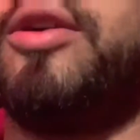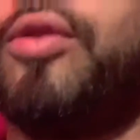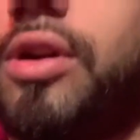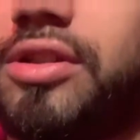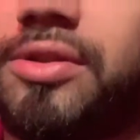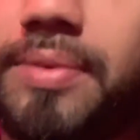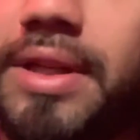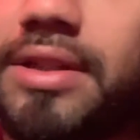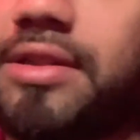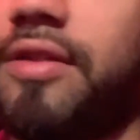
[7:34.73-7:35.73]
on to speak
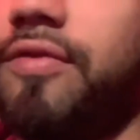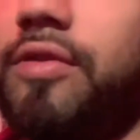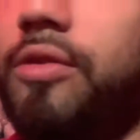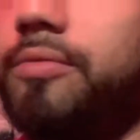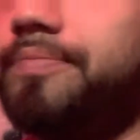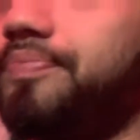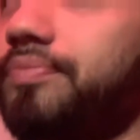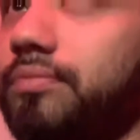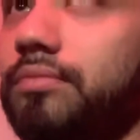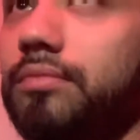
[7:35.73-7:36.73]
and stuff, you know.
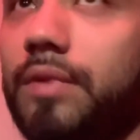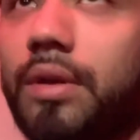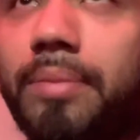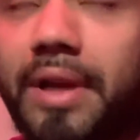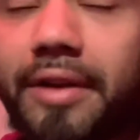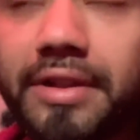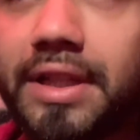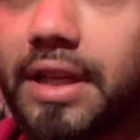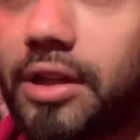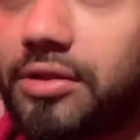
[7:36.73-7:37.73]
But
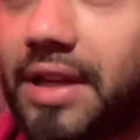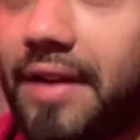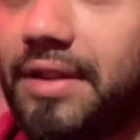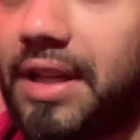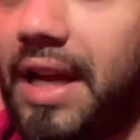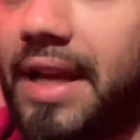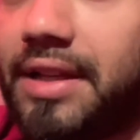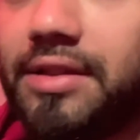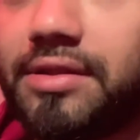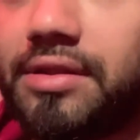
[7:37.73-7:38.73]
everything else after that
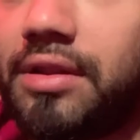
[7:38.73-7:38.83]
is